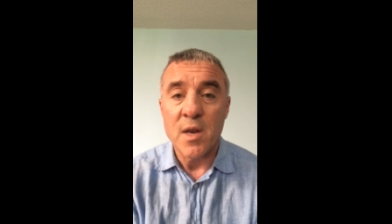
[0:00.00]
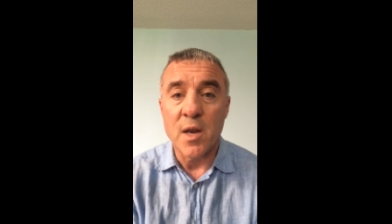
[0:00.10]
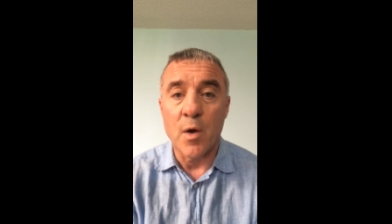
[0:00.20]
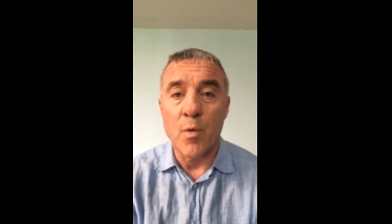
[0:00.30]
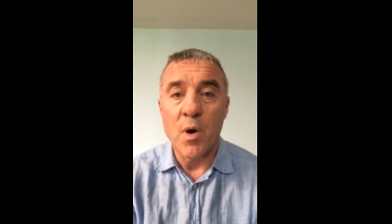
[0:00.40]

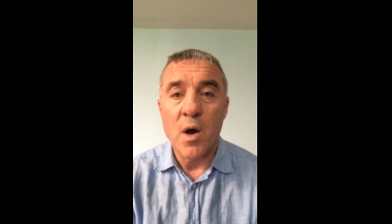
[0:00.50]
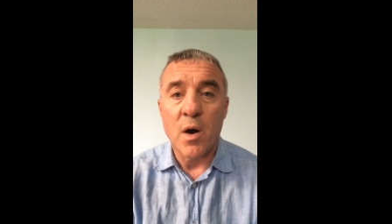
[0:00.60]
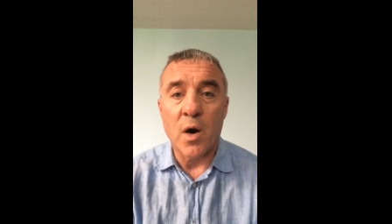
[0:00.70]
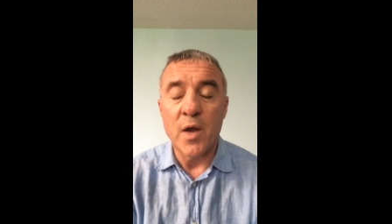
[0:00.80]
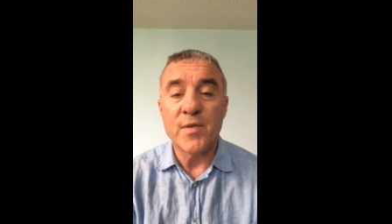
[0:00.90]
Now,
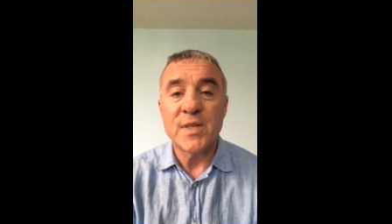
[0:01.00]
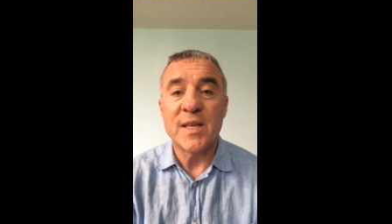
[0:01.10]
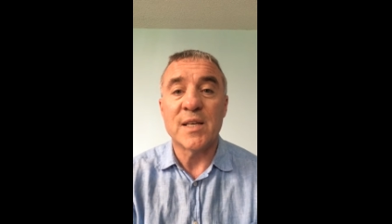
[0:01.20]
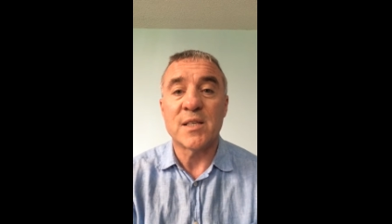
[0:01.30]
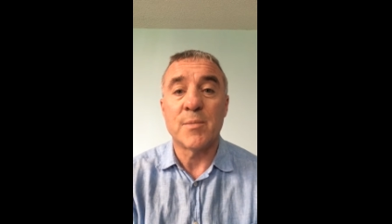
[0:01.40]
I've
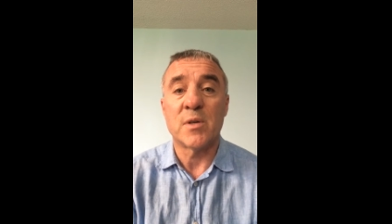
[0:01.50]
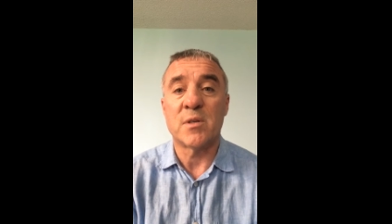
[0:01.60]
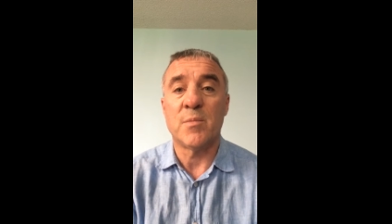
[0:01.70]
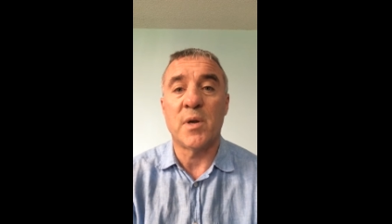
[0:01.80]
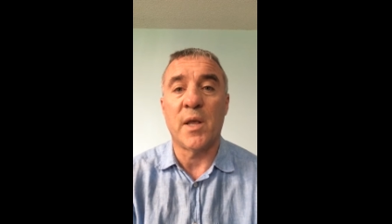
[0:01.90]
seen this
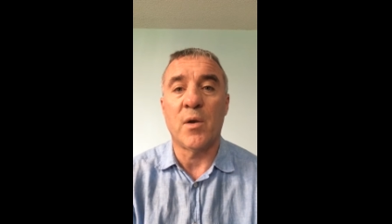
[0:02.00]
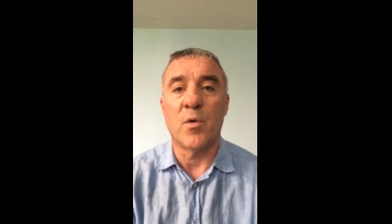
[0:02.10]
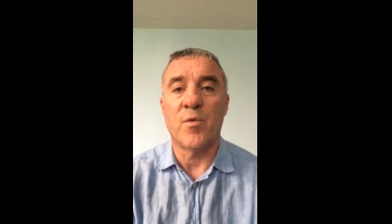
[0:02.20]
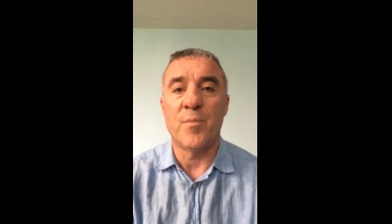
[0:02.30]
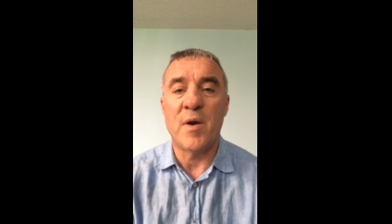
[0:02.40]
amount of money
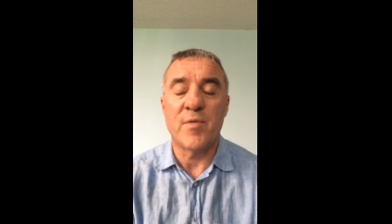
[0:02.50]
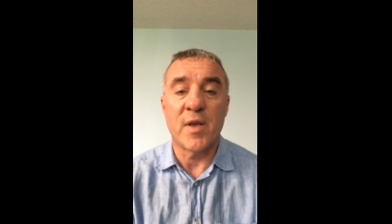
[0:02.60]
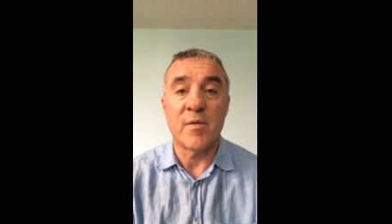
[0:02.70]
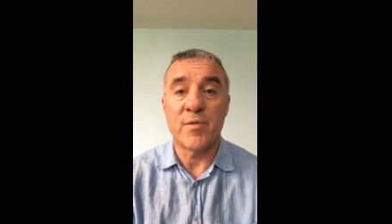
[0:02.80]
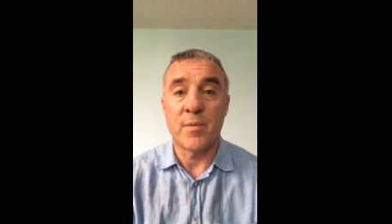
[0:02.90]
go from
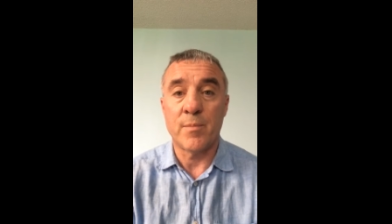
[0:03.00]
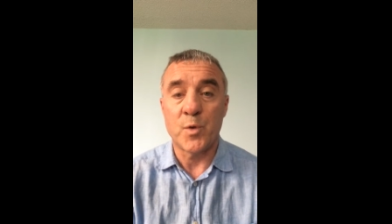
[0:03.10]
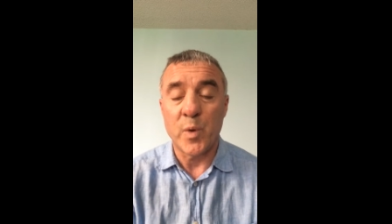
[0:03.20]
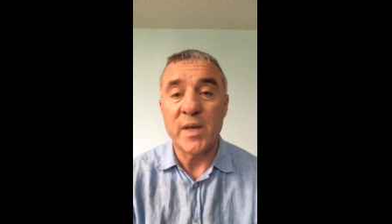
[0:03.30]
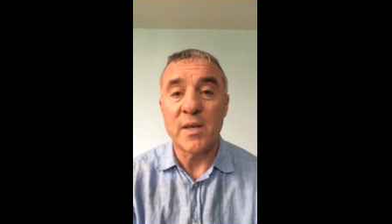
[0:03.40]
everything from
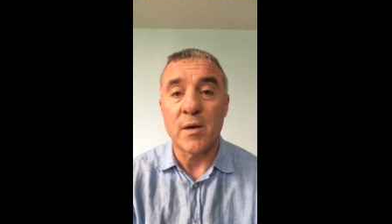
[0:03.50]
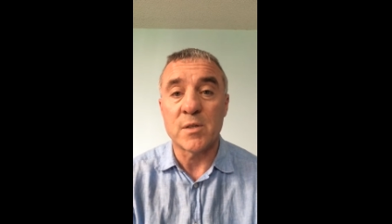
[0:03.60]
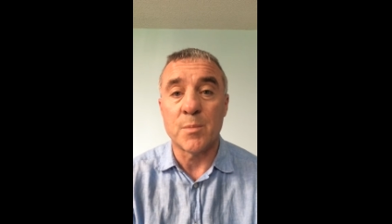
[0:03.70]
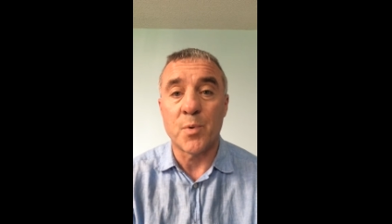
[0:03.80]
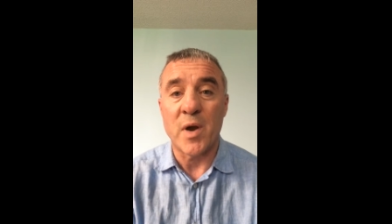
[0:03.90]

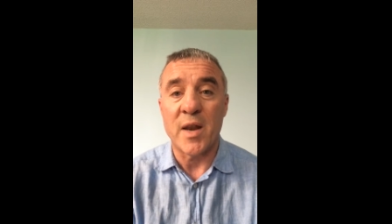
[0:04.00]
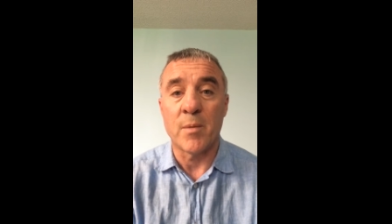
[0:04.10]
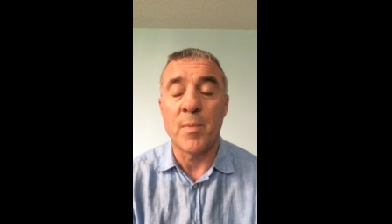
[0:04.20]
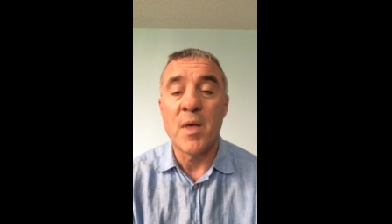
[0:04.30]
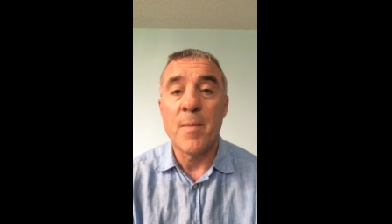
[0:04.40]
20,000 per
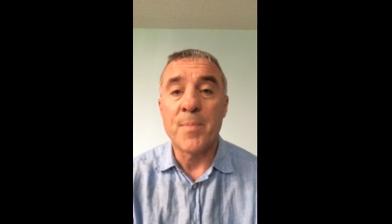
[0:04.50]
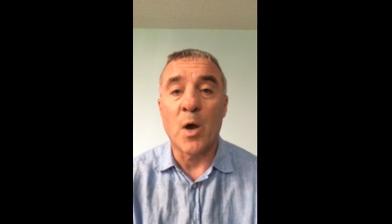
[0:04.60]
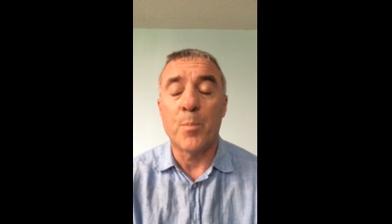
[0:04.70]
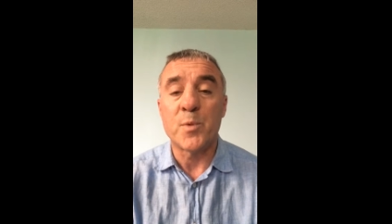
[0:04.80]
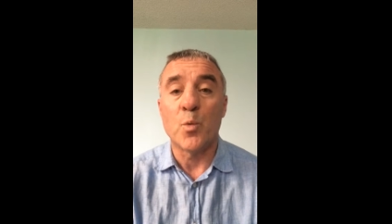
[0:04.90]
annum
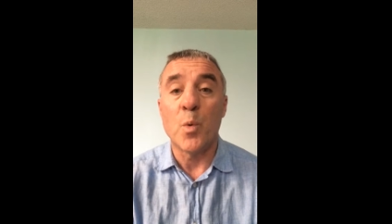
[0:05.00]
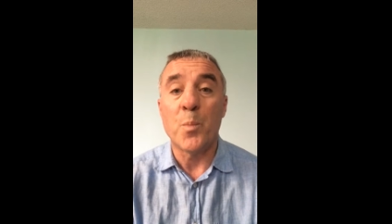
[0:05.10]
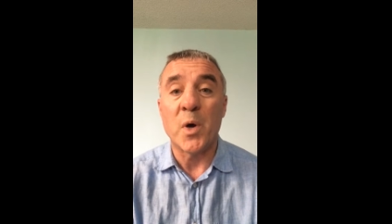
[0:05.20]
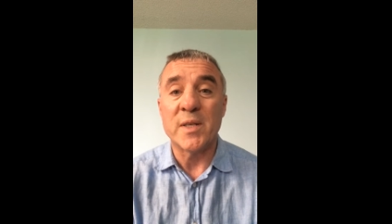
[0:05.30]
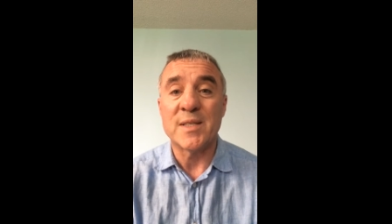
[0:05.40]
up to
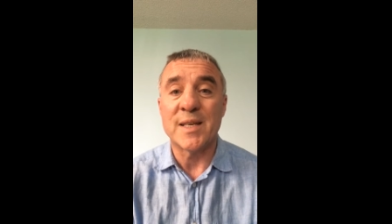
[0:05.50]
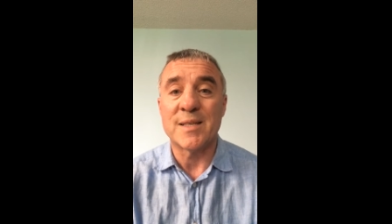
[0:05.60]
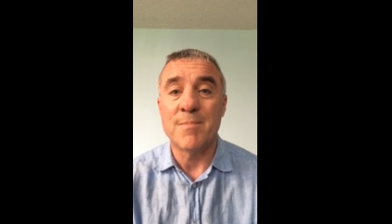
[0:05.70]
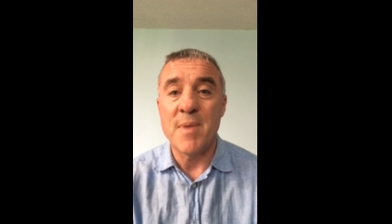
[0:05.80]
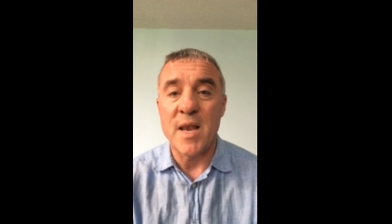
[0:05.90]

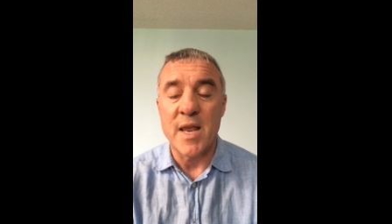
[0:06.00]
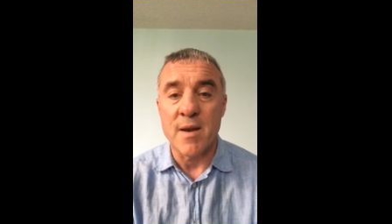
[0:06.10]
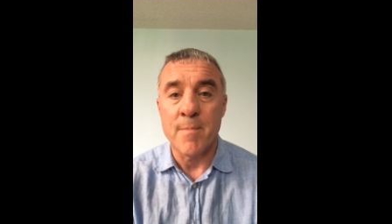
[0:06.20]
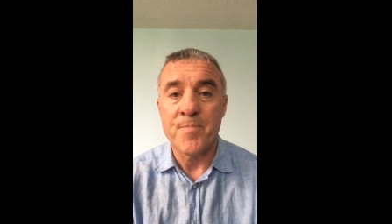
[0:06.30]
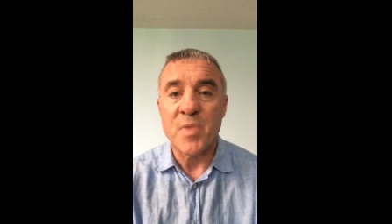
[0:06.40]
1.6
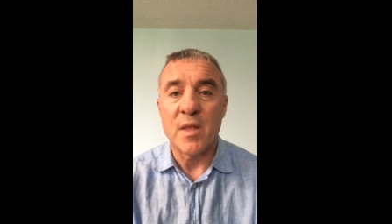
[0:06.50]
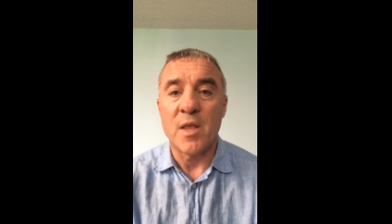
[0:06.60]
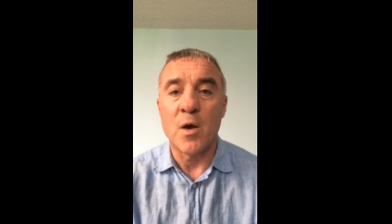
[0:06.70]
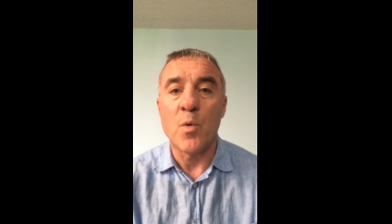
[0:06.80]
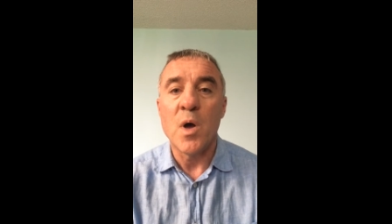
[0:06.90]
million.
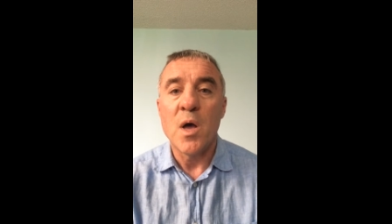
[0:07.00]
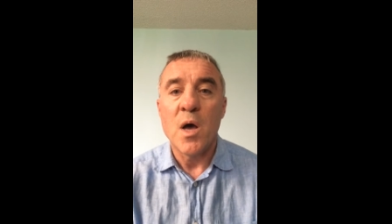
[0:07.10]
Now,